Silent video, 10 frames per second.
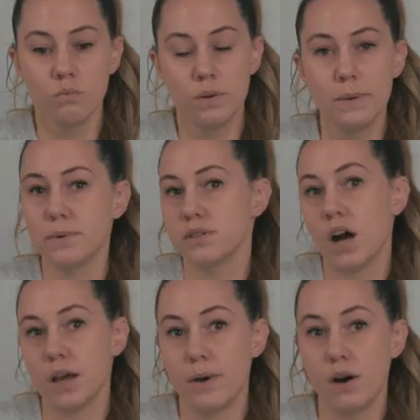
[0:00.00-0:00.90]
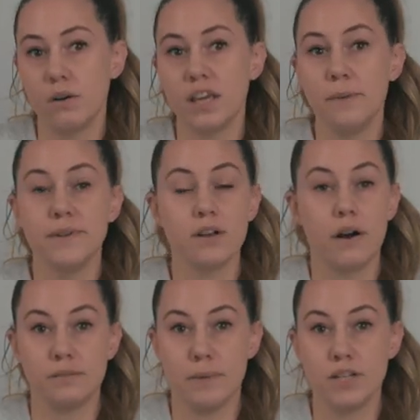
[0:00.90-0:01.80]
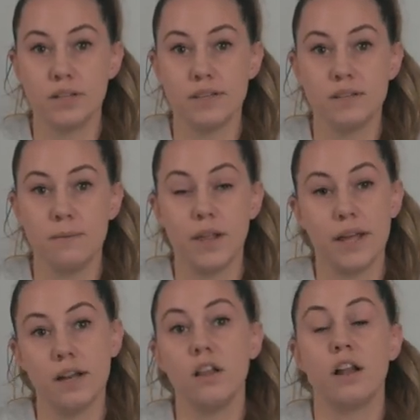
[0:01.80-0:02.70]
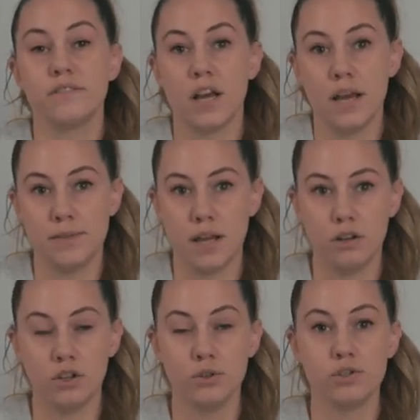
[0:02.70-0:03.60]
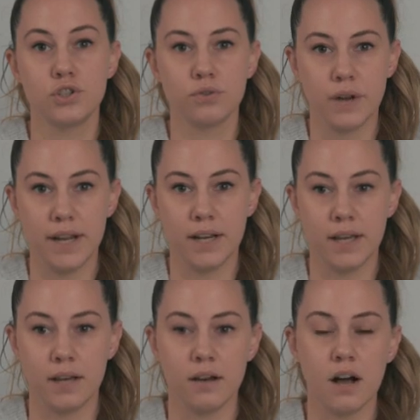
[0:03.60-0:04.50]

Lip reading: when people talk about keeping dogs mentally stimulated, a lot of times that includes training.